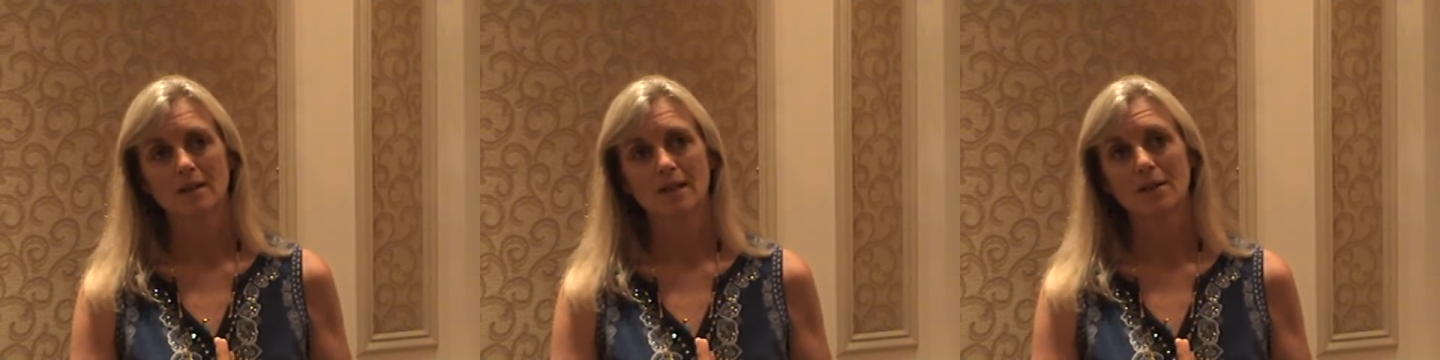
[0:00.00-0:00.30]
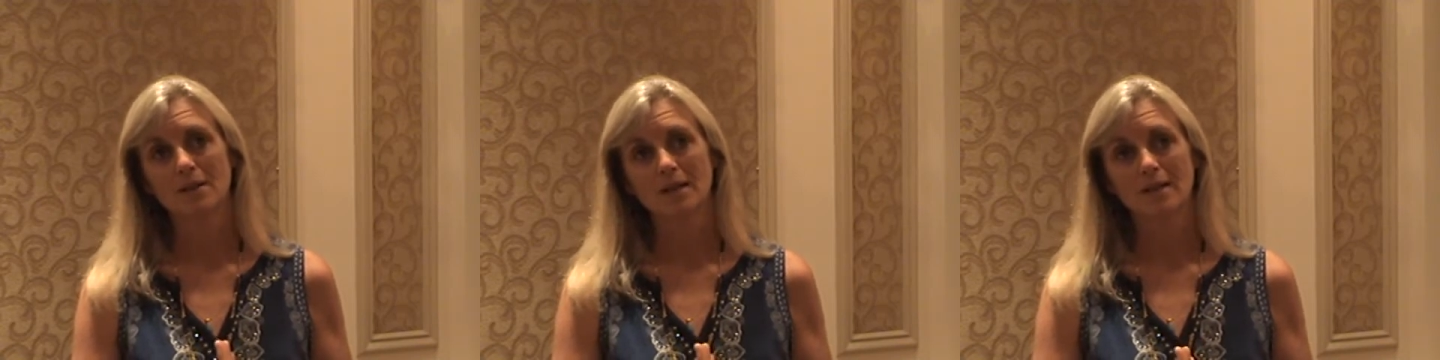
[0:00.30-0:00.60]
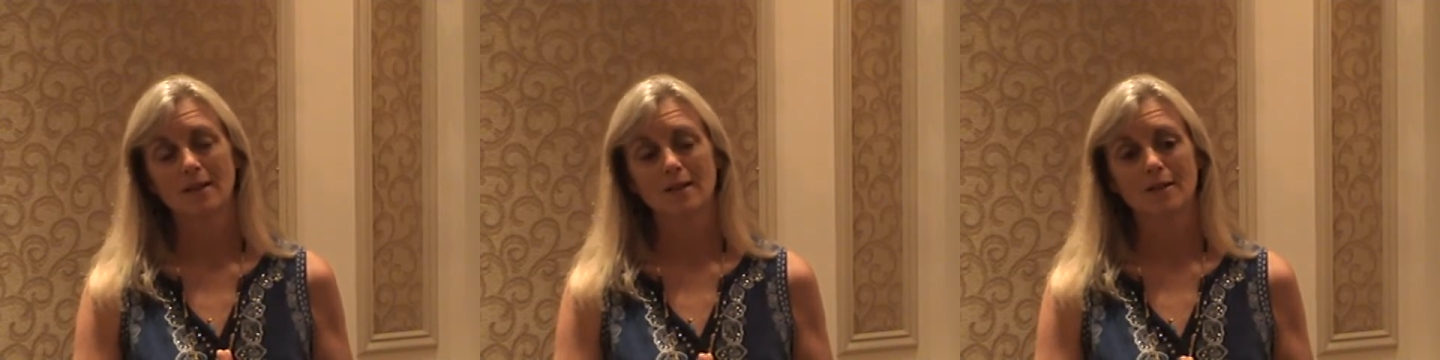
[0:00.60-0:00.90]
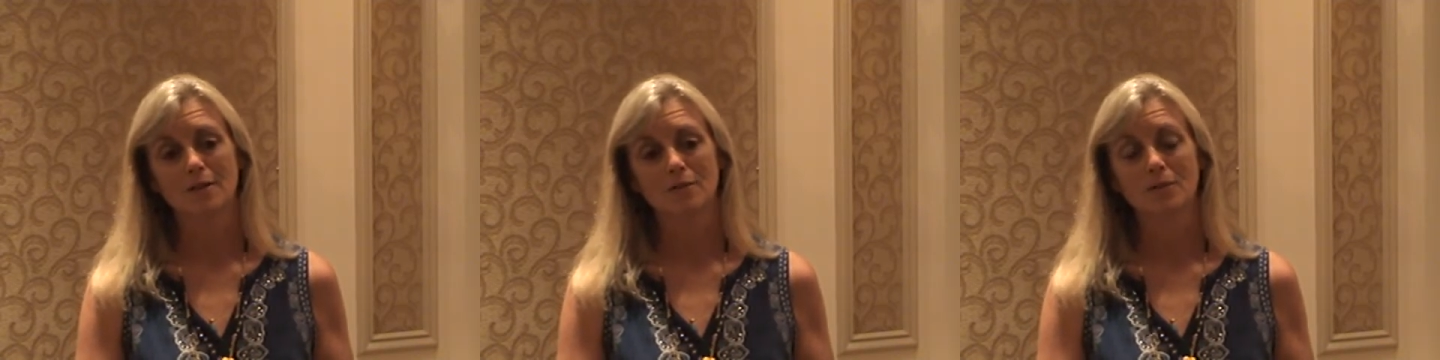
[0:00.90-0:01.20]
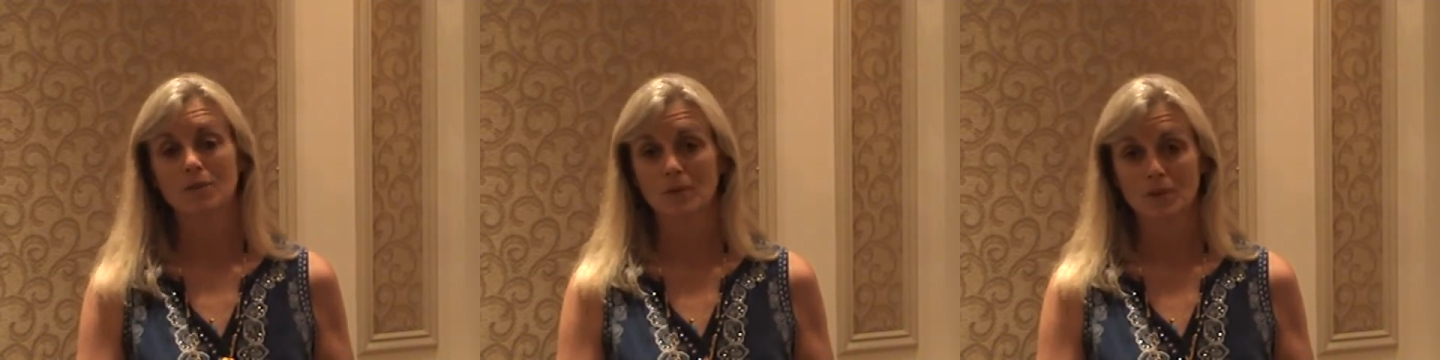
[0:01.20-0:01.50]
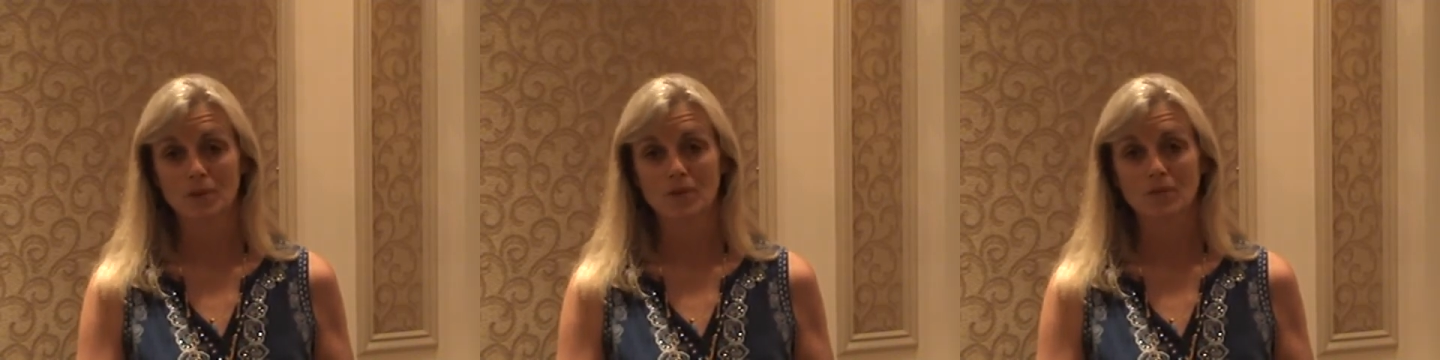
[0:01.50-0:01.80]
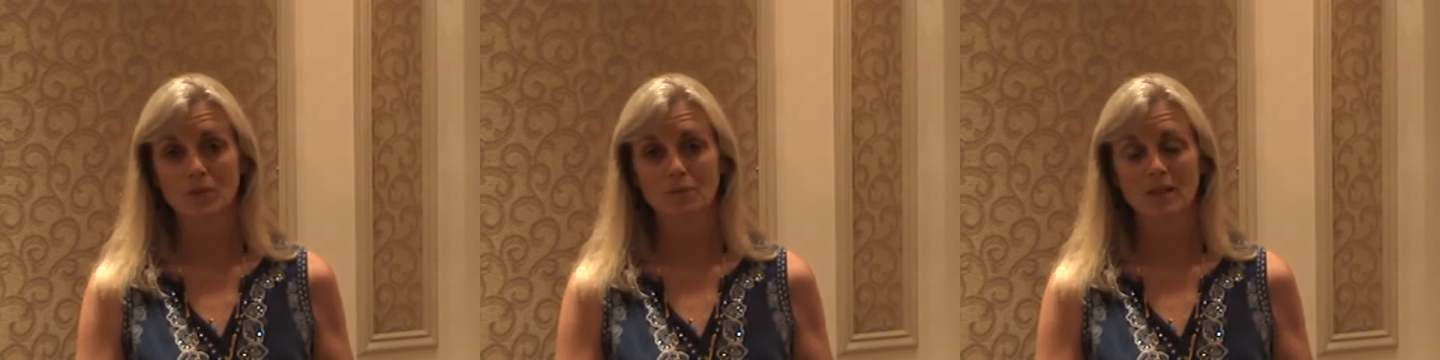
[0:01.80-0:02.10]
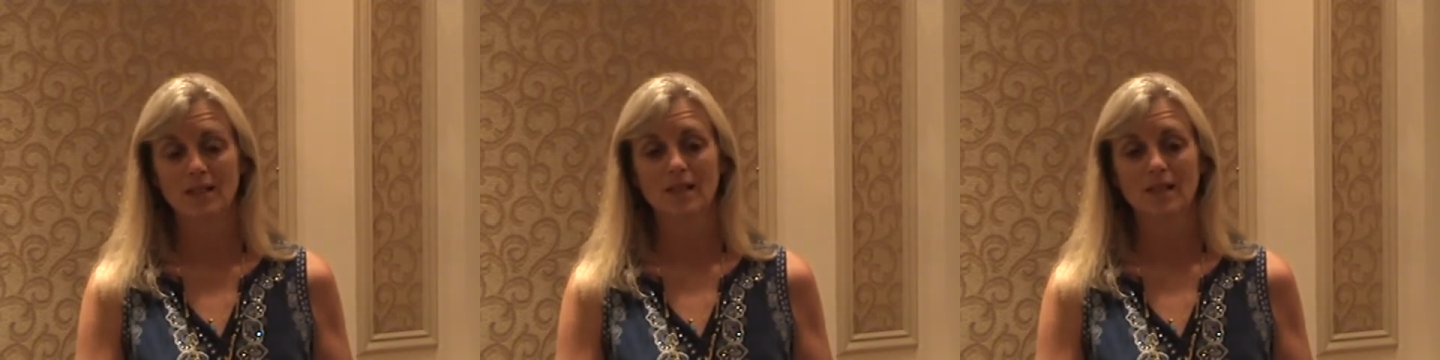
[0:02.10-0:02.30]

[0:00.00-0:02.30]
area of referrals for me,